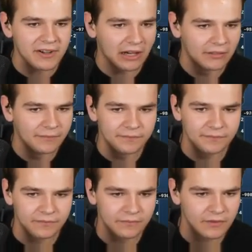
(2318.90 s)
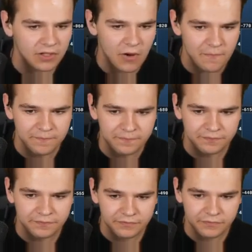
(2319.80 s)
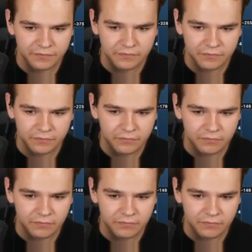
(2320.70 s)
better. Underscore underscore underscore